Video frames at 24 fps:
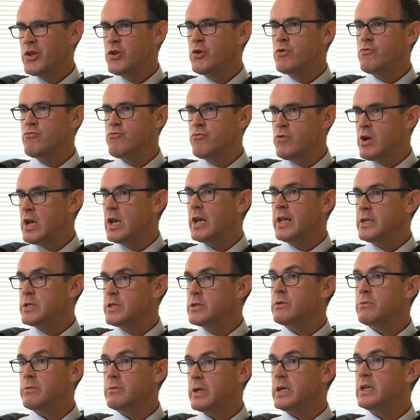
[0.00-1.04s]
you really
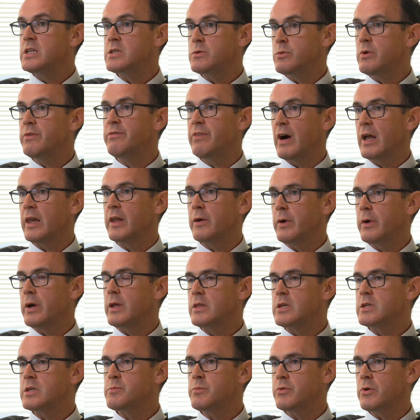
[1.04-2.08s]
do need to
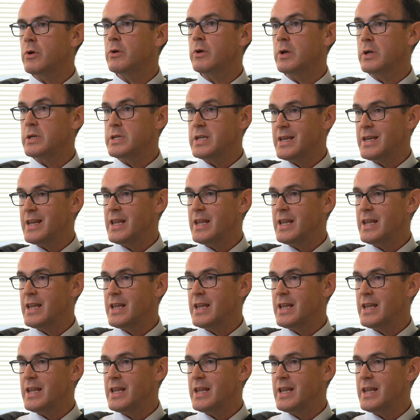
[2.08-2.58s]
evaluate this product.